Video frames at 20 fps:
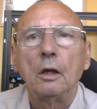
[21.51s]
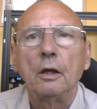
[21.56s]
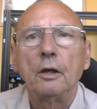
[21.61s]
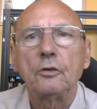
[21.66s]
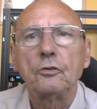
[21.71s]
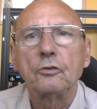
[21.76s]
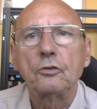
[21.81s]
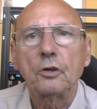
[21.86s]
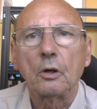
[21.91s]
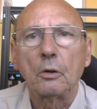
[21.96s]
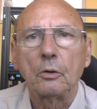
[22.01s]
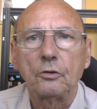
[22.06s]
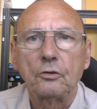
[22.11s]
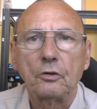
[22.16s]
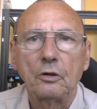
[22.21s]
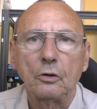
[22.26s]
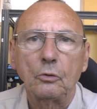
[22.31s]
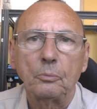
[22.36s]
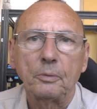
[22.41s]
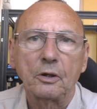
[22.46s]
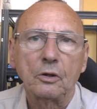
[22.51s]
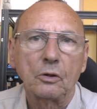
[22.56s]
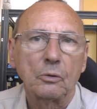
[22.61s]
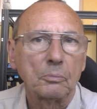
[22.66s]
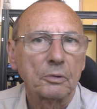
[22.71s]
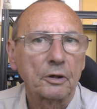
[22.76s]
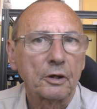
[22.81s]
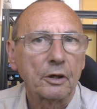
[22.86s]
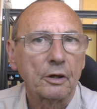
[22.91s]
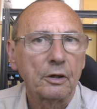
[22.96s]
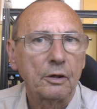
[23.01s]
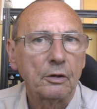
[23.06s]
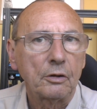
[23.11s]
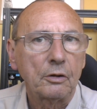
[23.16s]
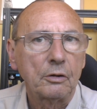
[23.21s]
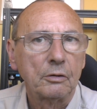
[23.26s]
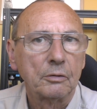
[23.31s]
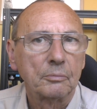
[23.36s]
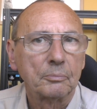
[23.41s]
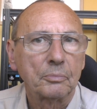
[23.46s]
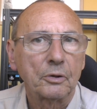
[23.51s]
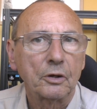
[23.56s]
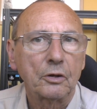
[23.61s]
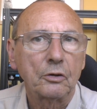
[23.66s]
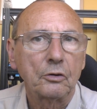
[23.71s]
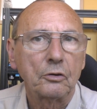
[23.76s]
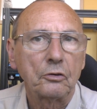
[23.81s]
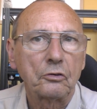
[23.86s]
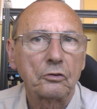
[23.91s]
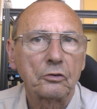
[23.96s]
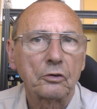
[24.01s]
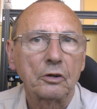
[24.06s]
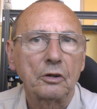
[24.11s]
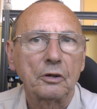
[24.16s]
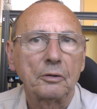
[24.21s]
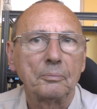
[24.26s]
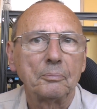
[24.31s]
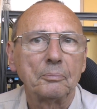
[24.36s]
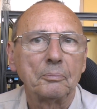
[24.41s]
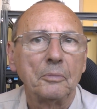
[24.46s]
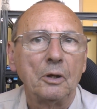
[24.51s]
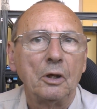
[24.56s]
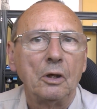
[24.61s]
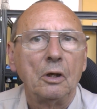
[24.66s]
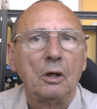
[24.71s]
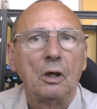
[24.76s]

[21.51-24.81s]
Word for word: It, so it's a little bit complicated because um,